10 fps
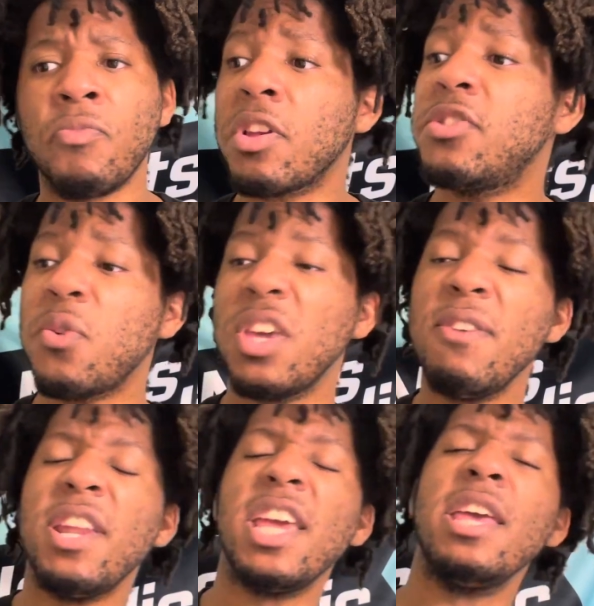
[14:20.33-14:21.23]
So
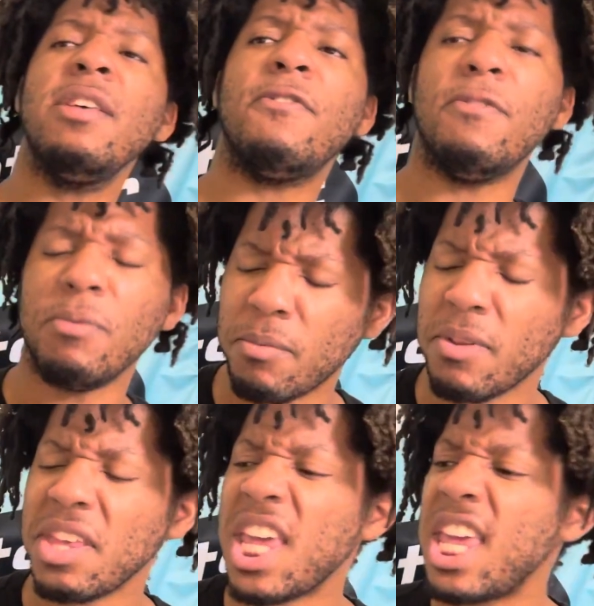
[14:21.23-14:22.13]
even
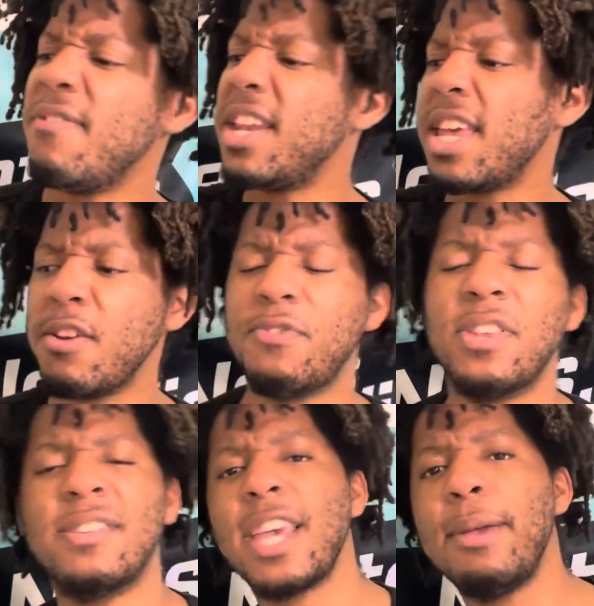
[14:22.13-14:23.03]
if the
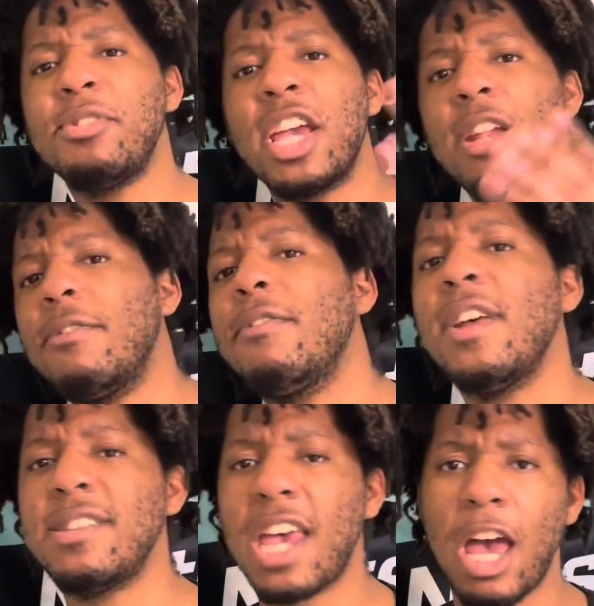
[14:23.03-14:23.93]
same chain of
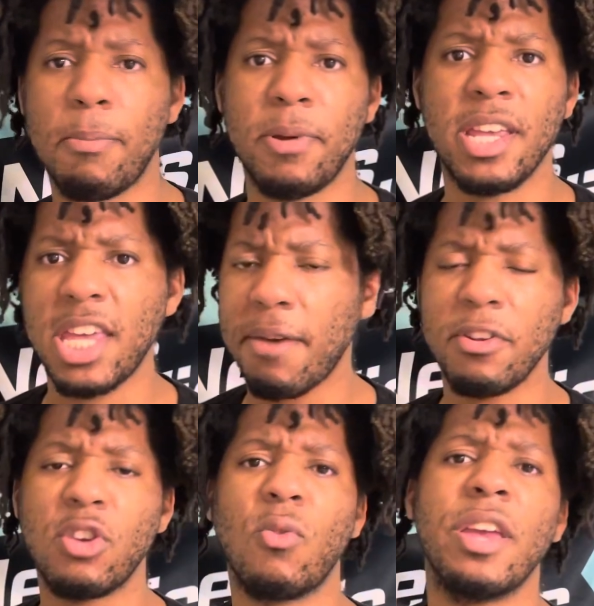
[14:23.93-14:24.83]
events happen and Kevin
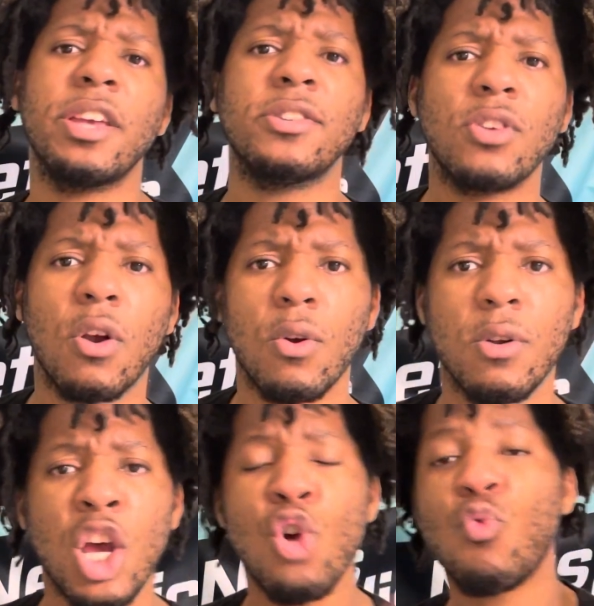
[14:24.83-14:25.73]
Durant gets hurt,
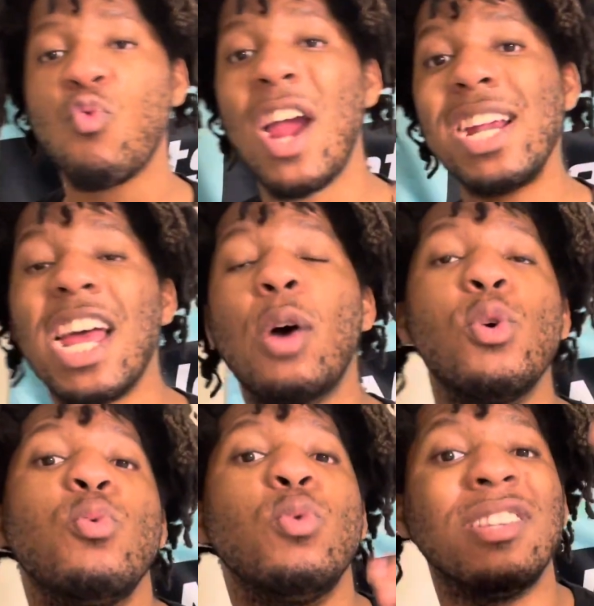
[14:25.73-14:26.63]
right now we
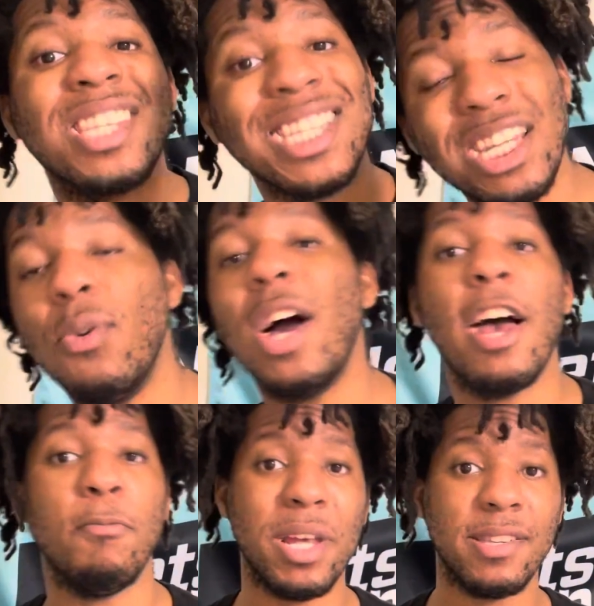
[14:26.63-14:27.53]
would still
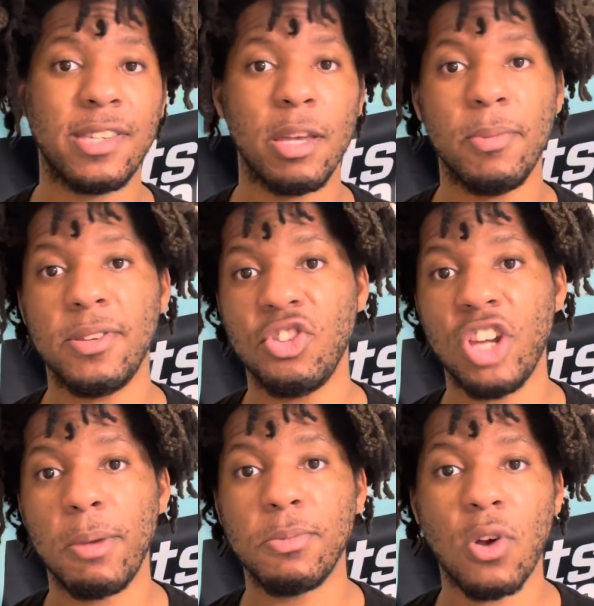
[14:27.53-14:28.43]
have Ben Simmons and
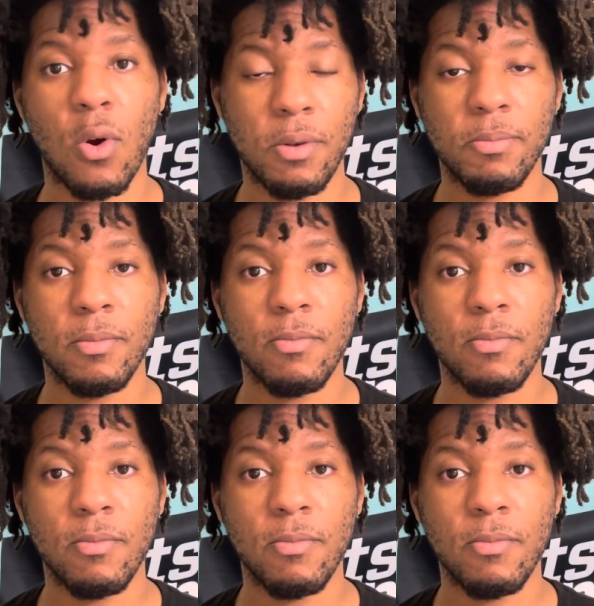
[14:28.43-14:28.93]
James Harden.